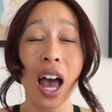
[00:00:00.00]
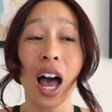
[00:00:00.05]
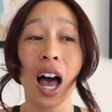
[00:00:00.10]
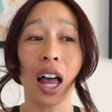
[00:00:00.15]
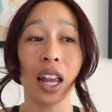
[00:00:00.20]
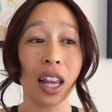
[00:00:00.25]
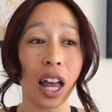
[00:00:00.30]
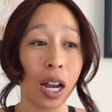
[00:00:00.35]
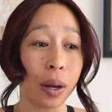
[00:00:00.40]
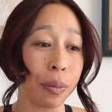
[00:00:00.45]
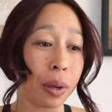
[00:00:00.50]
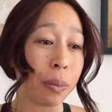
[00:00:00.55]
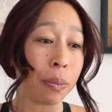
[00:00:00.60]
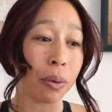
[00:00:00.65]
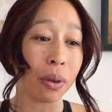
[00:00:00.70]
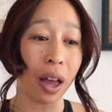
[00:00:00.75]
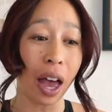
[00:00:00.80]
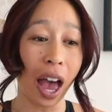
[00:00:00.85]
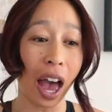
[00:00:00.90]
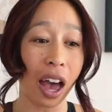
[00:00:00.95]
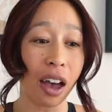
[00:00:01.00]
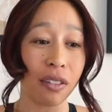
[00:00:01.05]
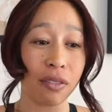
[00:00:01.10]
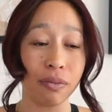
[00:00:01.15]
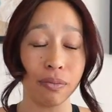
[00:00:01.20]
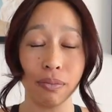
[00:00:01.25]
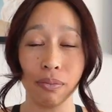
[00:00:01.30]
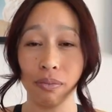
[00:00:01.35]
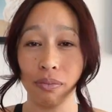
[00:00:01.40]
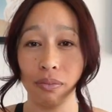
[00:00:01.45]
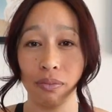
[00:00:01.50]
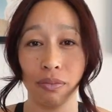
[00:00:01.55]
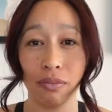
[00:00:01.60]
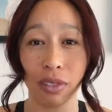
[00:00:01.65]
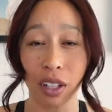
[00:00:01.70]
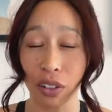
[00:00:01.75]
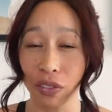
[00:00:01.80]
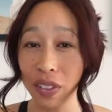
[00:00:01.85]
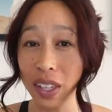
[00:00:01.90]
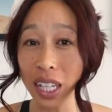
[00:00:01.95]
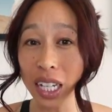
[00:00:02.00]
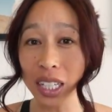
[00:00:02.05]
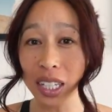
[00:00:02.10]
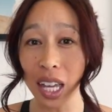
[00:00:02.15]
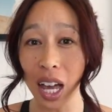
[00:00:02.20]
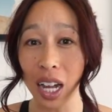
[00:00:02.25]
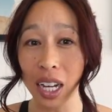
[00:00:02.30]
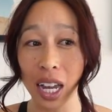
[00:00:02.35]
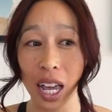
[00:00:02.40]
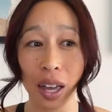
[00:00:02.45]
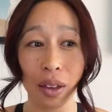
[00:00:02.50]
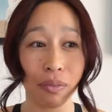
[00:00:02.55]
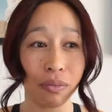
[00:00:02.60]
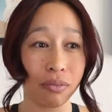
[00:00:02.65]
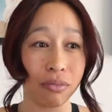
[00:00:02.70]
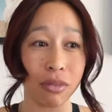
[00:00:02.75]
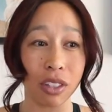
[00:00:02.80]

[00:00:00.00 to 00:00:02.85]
A lot of people have their feelings on it.